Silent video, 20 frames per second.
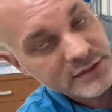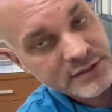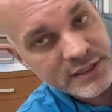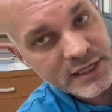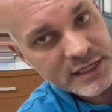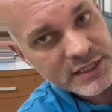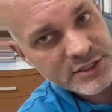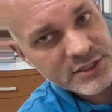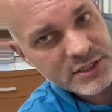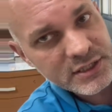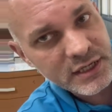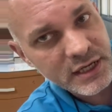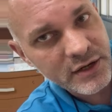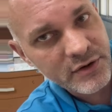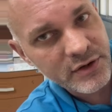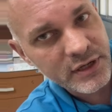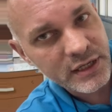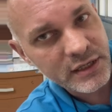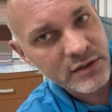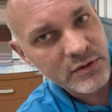
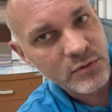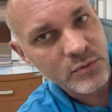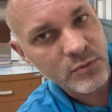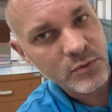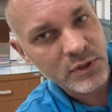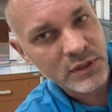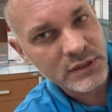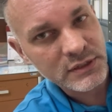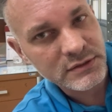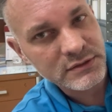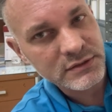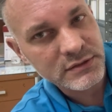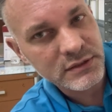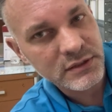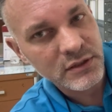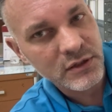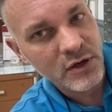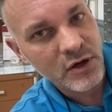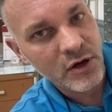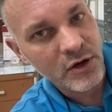dictionary was
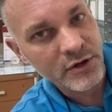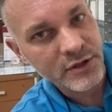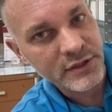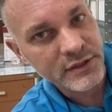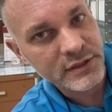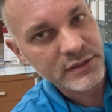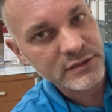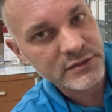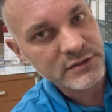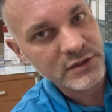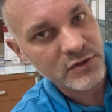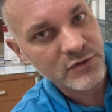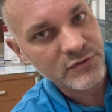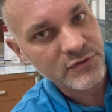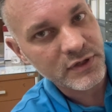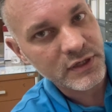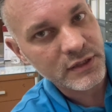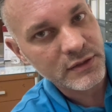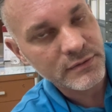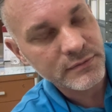on the
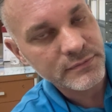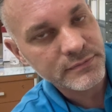sofa.